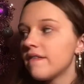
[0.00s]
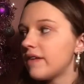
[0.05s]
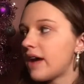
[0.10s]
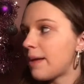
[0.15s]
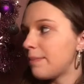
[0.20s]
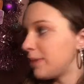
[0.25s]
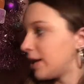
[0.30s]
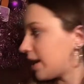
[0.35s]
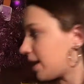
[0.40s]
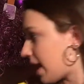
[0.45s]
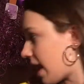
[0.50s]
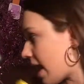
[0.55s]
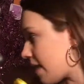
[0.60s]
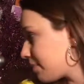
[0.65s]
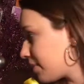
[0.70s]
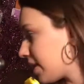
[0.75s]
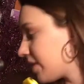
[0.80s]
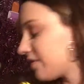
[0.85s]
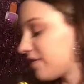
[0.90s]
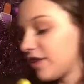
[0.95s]
I mean, a
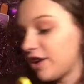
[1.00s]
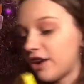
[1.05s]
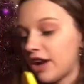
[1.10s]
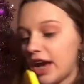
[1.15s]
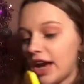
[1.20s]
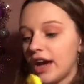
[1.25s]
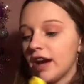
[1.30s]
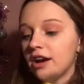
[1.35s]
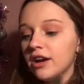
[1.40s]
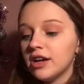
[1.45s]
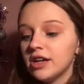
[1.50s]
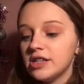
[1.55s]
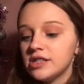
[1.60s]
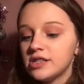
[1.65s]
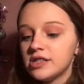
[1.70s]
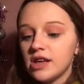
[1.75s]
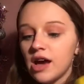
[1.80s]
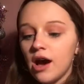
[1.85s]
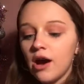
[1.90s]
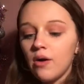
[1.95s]
headband for your hair.
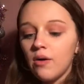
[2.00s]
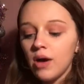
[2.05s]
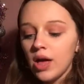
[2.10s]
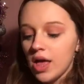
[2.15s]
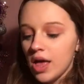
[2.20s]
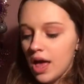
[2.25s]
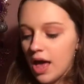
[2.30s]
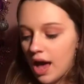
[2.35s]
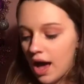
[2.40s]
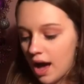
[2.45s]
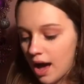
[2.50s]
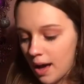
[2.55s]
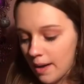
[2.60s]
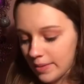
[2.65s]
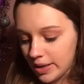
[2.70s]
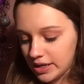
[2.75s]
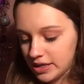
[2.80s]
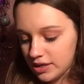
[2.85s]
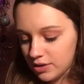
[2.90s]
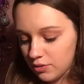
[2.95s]
So,
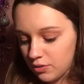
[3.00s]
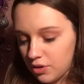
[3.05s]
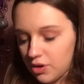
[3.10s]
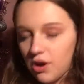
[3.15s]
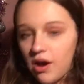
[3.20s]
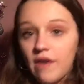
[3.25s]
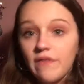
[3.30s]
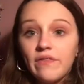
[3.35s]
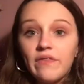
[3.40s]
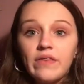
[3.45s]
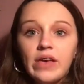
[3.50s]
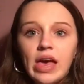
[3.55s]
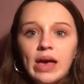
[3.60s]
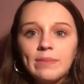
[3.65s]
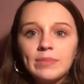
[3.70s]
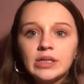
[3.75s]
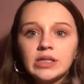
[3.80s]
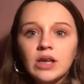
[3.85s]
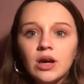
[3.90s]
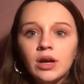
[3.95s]
I did order off of
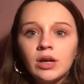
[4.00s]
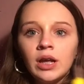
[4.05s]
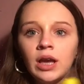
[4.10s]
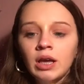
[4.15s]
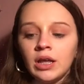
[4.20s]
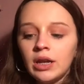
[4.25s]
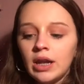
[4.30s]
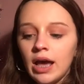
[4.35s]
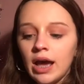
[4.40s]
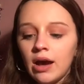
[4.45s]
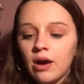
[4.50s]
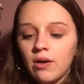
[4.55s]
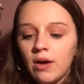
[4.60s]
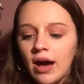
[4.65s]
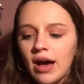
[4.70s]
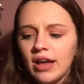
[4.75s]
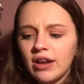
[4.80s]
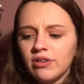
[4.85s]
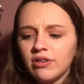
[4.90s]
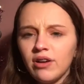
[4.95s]
Amazon.
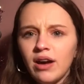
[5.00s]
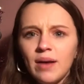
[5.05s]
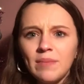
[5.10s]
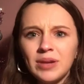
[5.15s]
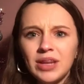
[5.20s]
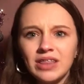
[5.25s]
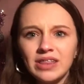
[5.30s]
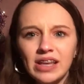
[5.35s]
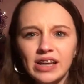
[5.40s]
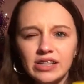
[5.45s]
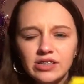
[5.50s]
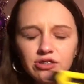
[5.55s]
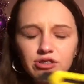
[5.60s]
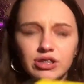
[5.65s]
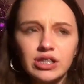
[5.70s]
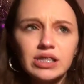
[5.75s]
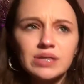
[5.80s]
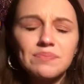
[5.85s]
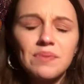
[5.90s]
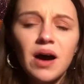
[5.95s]
Now, I don't know how many things are
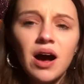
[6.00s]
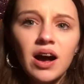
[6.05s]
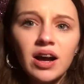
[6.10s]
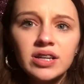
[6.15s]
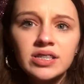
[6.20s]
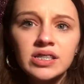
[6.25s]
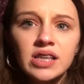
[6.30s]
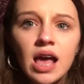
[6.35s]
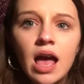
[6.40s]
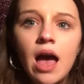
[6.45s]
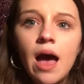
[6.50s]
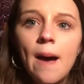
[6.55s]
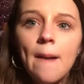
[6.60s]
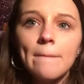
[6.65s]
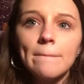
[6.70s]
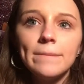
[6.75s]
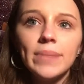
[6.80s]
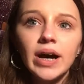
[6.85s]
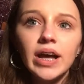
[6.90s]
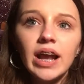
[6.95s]
in this box,
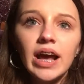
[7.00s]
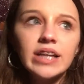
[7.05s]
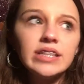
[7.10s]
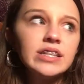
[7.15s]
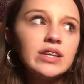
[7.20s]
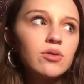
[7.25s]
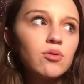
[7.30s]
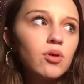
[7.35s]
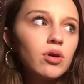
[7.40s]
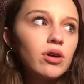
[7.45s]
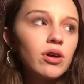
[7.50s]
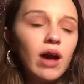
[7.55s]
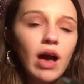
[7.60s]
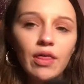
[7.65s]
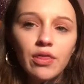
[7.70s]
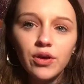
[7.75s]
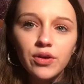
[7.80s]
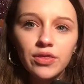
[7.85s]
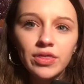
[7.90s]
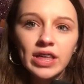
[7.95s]
but I did order
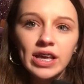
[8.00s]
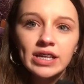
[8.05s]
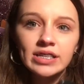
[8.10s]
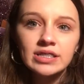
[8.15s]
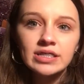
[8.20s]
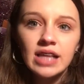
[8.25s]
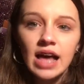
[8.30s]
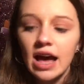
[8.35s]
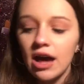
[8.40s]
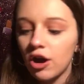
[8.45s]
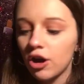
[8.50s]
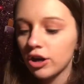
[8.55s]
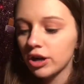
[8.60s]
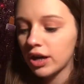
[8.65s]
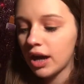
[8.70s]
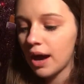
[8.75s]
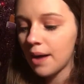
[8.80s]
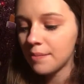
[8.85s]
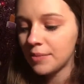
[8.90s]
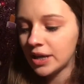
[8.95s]
other things that
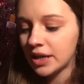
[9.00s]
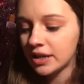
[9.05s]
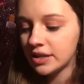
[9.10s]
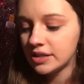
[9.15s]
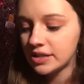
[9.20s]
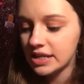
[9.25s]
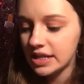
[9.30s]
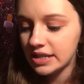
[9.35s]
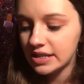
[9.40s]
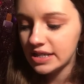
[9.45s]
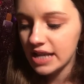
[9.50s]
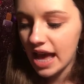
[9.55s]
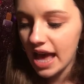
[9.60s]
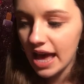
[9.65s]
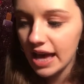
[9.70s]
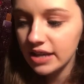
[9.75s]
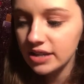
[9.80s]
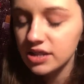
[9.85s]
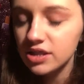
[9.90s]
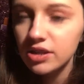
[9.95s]
aren't coming
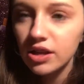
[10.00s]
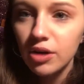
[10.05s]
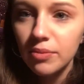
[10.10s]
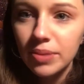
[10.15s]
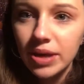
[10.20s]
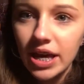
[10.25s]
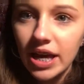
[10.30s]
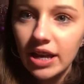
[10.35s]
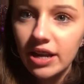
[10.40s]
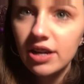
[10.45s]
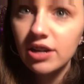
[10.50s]
today, so they'll be in